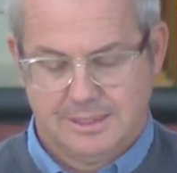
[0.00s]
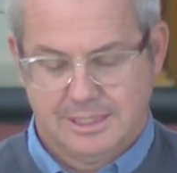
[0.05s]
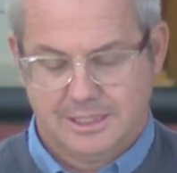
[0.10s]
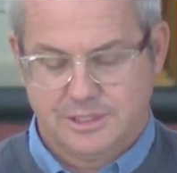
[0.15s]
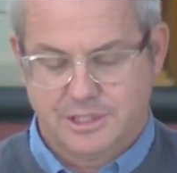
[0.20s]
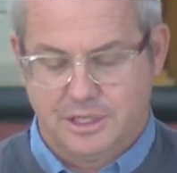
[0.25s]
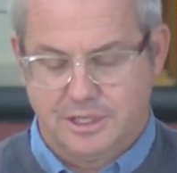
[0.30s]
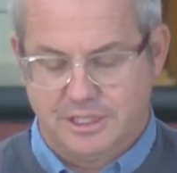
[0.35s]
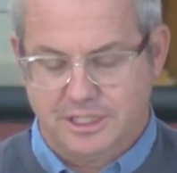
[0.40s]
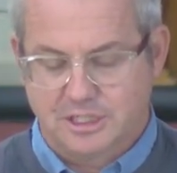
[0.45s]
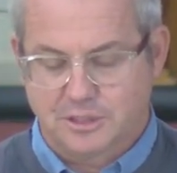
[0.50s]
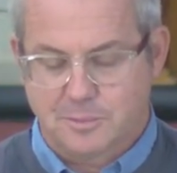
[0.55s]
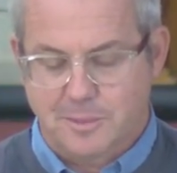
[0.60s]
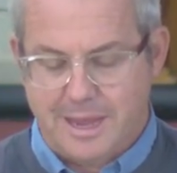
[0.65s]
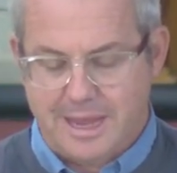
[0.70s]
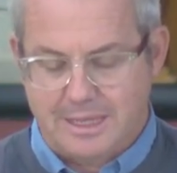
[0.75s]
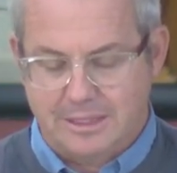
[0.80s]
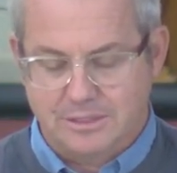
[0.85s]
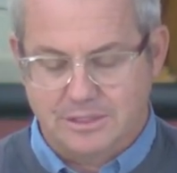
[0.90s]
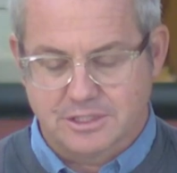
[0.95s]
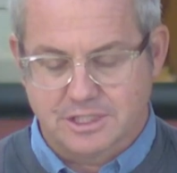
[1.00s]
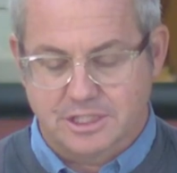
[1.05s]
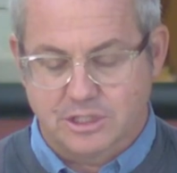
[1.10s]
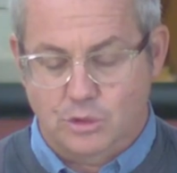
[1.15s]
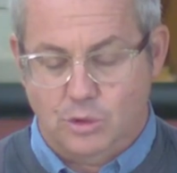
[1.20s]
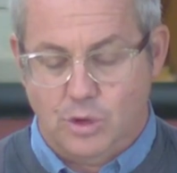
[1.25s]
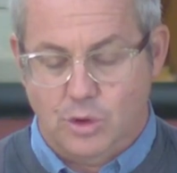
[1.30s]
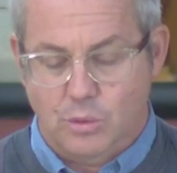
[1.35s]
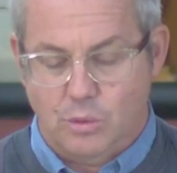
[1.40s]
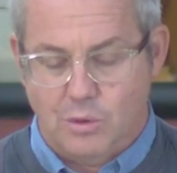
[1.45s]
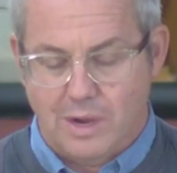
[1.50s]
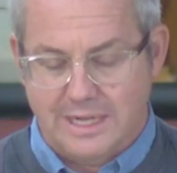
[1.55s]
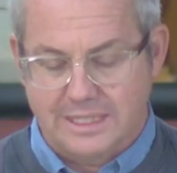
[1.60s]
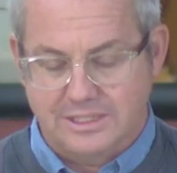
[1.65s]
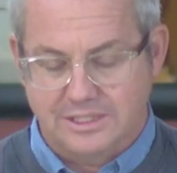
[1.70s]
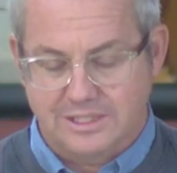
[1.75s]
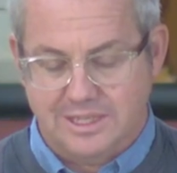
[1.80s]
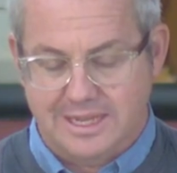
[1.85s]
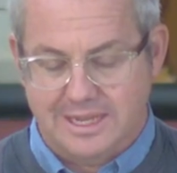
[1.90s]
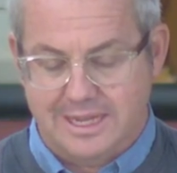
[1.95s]
I turned his mountains into a
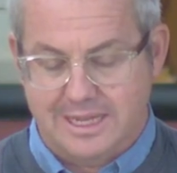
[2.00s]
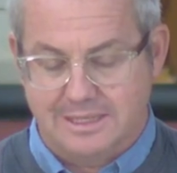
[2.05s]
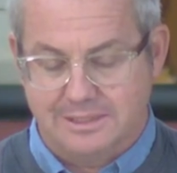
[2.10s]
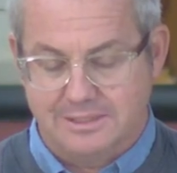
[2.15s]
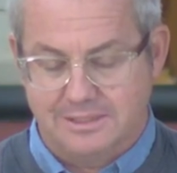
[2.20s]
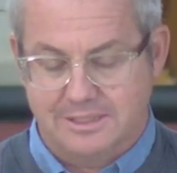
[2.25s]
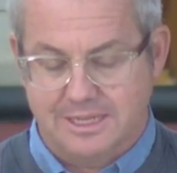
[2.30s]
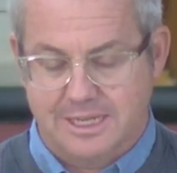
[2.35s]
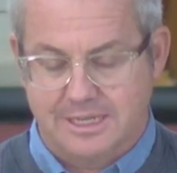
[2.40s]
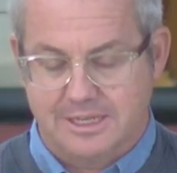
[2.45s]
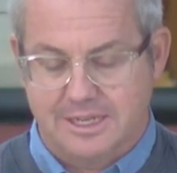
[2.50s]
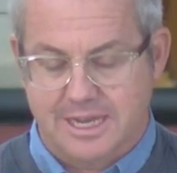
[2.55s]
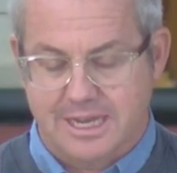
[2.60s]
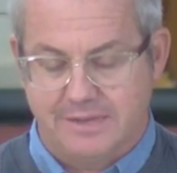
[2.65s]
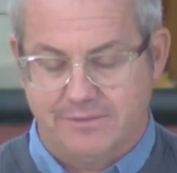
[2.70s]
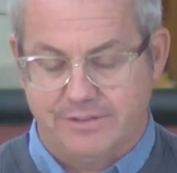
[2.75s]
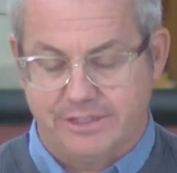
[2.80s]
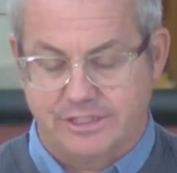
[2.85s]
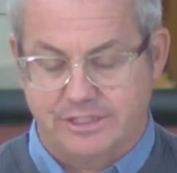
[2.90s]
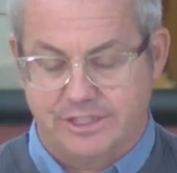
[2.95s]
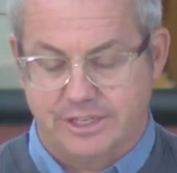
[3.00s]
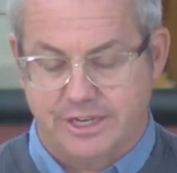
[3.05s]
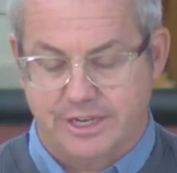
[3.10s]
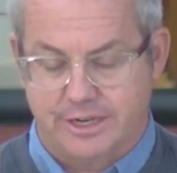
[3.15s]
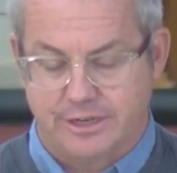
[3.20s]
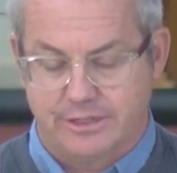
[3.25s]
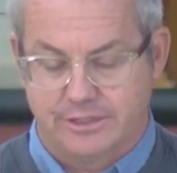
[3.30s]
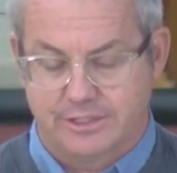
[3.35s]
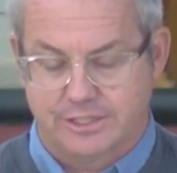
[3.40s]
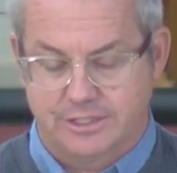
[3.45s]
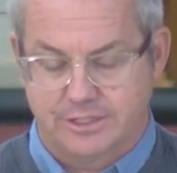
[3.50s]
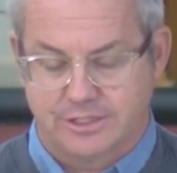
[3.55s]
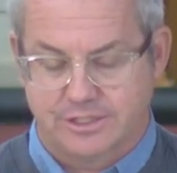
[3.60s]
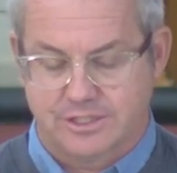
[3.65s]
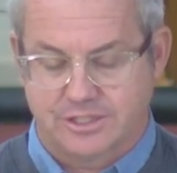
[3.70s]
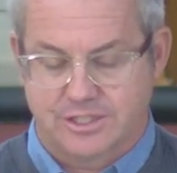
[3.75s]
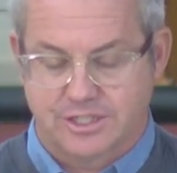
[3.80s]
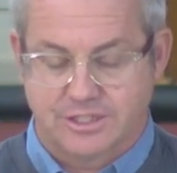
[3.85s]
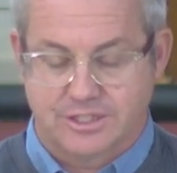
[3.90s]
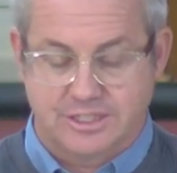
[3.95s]
wasteland and gave his
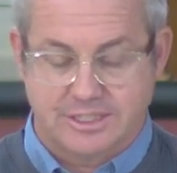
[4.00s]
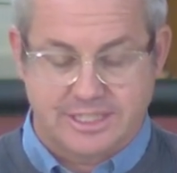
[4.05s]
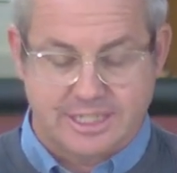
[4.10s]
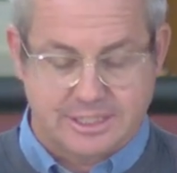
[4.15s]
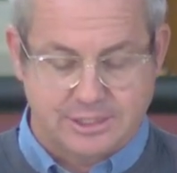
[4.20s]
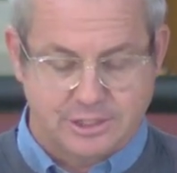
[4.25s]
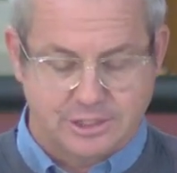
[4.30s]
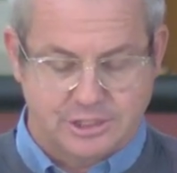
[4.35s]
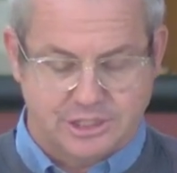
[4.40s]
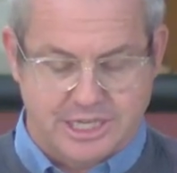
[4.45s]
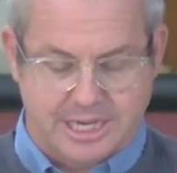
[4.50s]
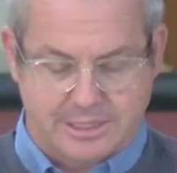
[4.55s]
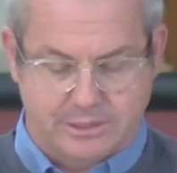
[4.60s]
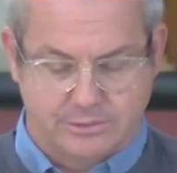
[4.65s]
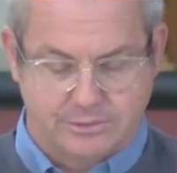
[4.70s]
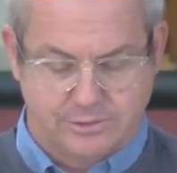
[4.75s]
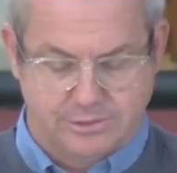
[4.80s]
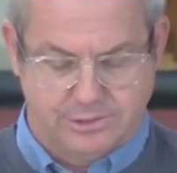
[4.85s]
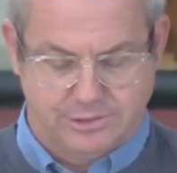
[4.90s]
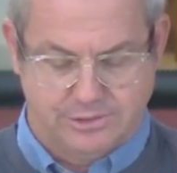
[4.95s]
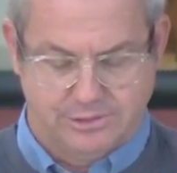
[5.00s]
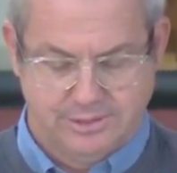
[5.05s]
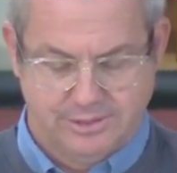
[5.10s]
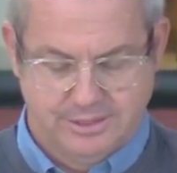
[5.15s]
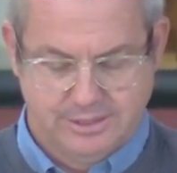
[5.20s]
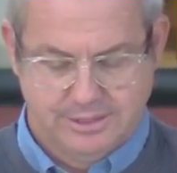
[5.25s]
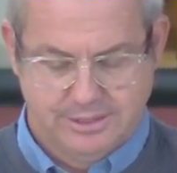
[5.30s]
inheritance to the desert jackals.